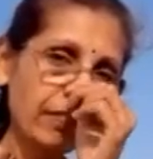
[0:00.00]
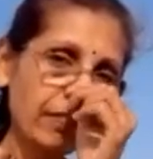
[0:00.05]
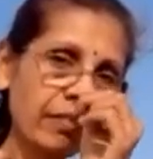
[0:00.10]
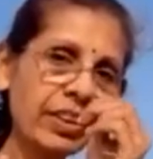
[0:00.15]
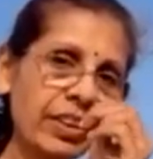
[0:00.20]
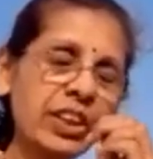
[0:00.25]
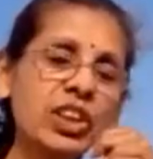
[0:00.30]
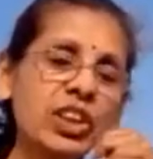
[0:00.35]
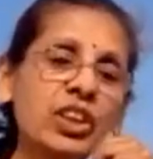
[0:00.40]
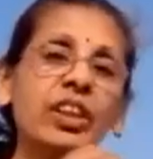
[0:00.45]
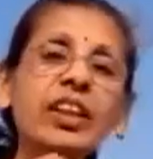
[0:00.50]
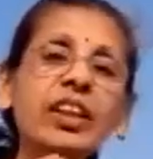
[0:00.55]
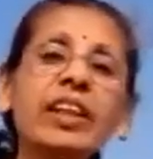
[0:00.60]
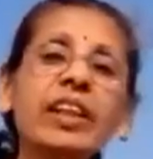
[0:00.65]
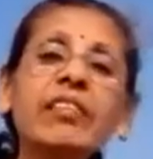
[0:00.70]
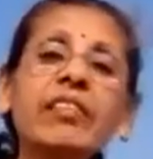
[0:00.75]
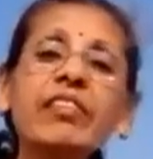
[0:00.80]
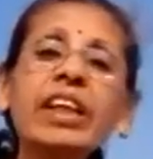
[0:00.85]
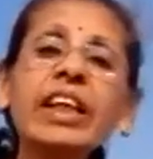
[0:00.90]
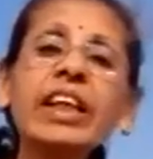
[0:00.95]
which
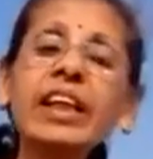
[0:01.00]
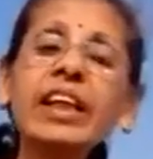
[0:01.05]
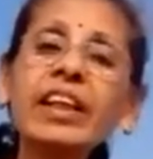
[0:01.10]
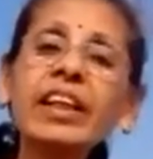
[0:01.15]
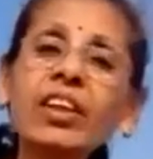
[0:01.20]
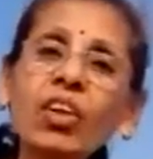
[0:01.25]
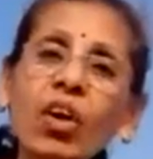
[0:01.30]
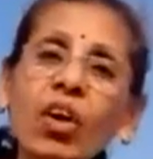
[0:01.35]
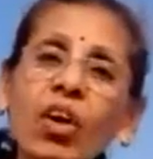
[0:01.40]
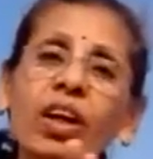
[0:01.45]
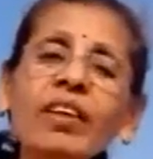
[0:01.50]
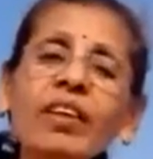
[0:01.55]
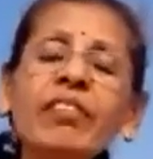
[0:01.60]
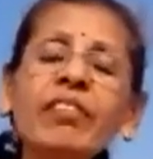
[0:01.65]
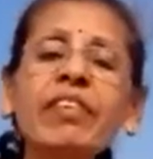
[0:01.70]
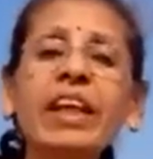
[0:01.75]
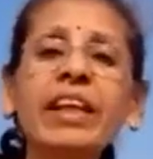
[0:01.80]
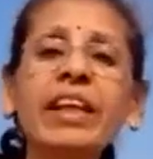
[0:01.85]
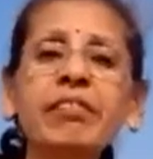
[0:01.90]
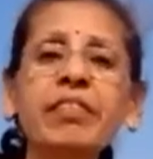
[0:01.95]
we cannot
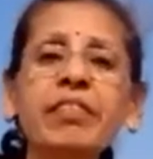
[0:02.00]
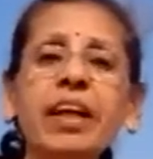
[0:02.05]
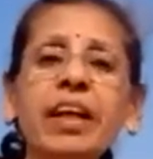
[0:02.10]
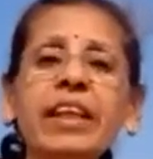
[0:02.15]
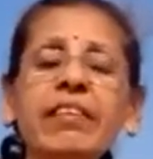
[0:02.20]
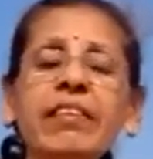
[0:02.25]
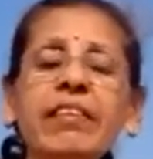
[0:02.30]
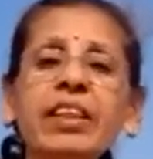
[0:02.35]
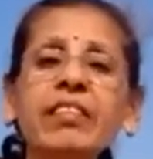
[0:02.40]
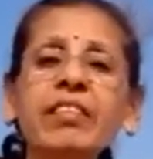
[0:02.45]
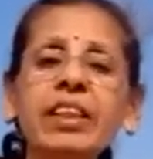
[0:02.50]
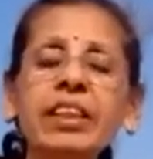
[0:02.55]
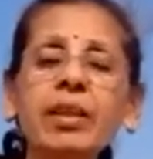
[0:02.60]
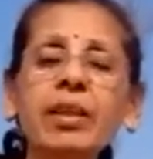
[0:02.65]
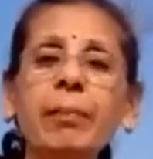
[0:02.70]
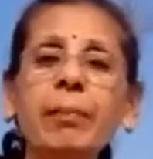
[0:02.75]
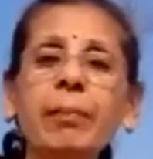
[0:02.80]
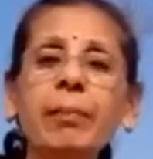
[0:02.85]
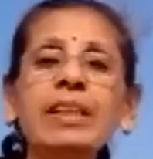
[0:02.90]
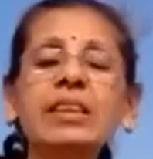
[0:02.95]
verify even with the
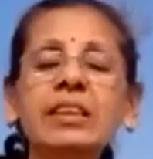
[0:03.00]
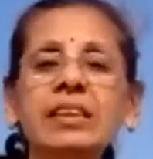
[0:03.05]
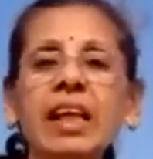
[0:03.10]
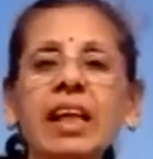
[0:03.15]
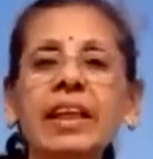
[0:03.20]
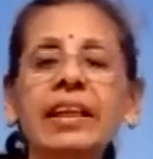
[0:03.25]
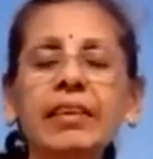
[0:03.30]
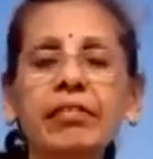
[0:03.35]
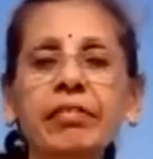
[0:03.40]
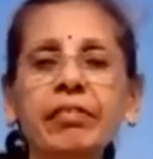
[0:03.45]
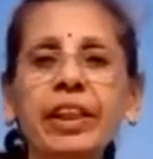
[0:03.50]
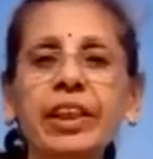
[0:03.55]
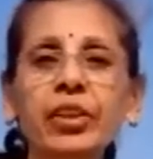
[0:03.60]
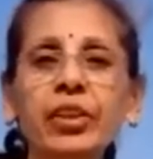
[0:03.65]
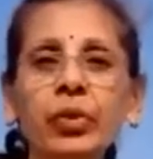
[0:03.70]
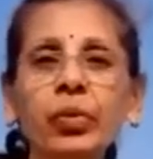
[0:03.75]
best scientific